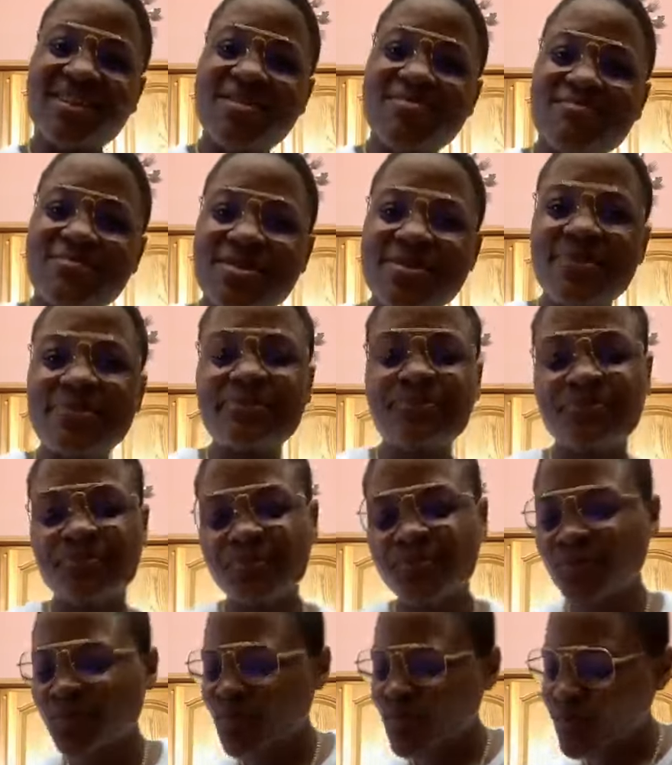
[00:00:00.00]
Shouldn't me?
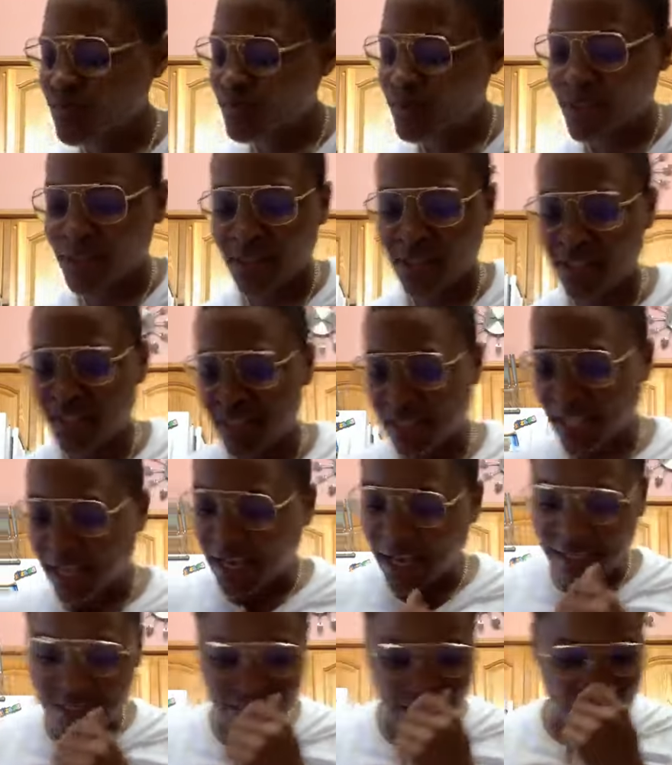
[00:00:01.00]

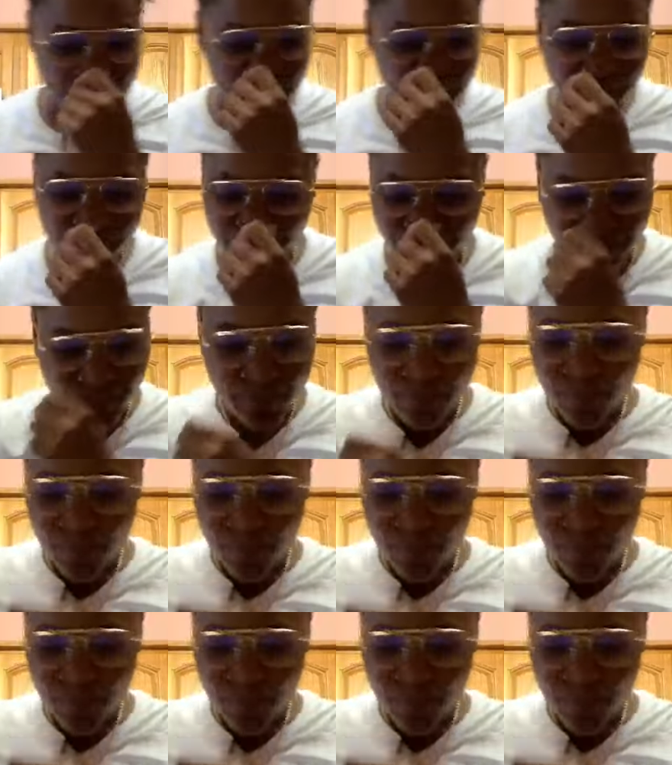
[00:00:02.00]
Listen, like I say,